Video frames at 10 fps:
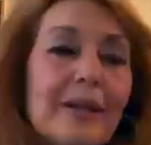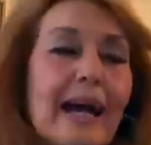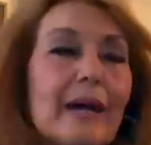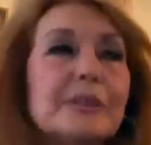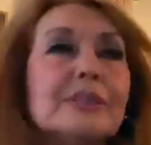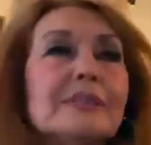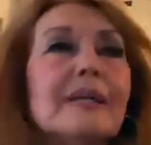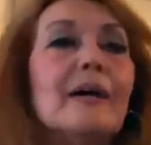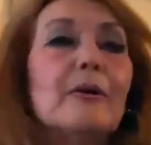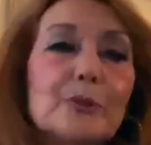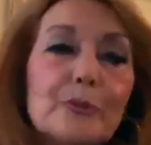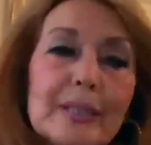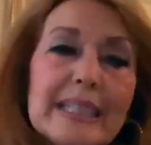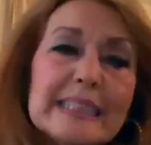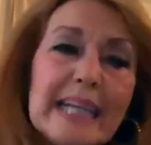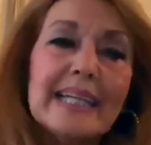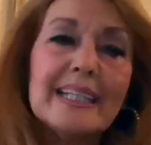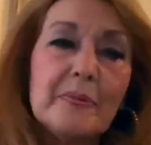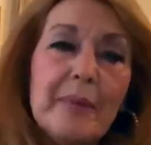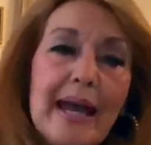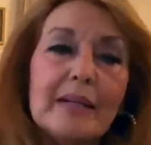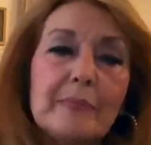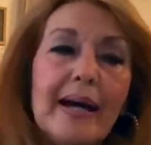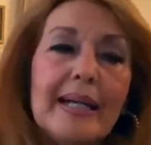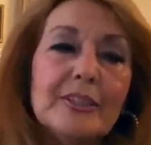Well, I was really taken aback by it.